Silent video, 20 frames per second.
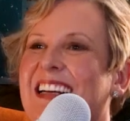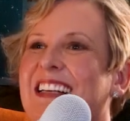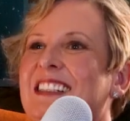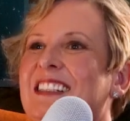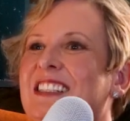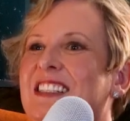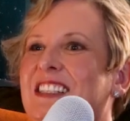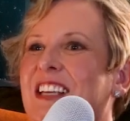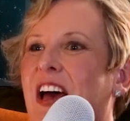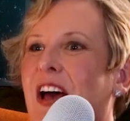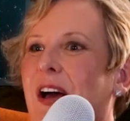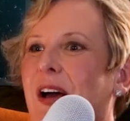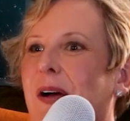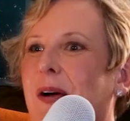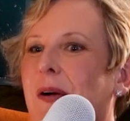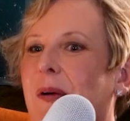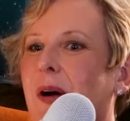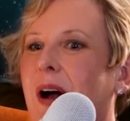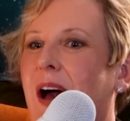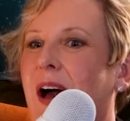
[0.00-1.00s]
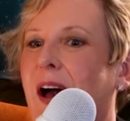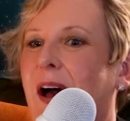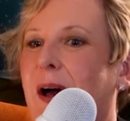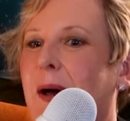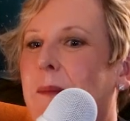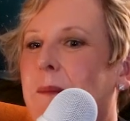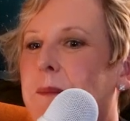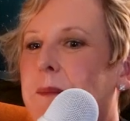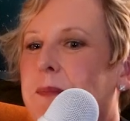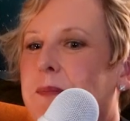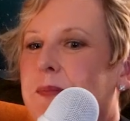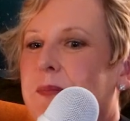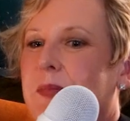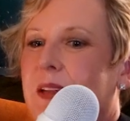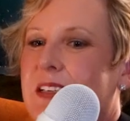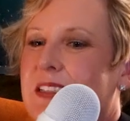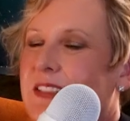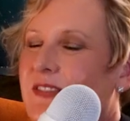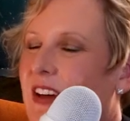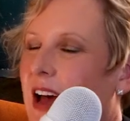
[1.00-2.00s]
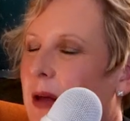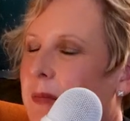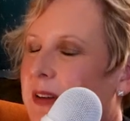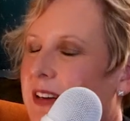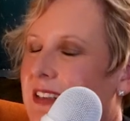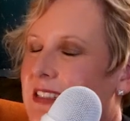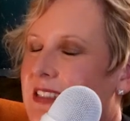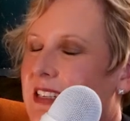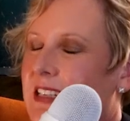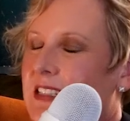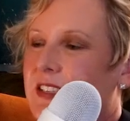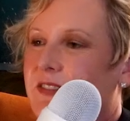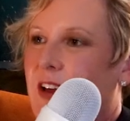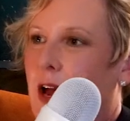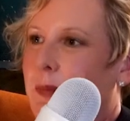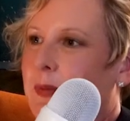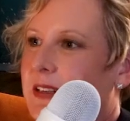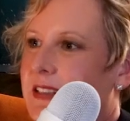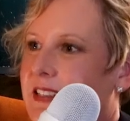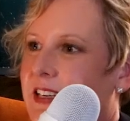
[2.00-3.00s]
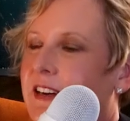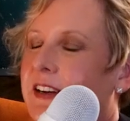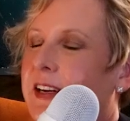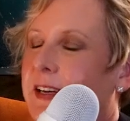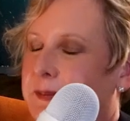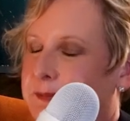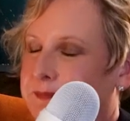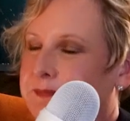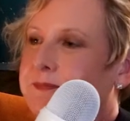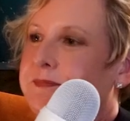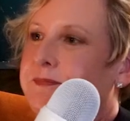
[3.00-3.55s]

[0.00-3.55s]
So, it's fabulous. It's a fabulous area.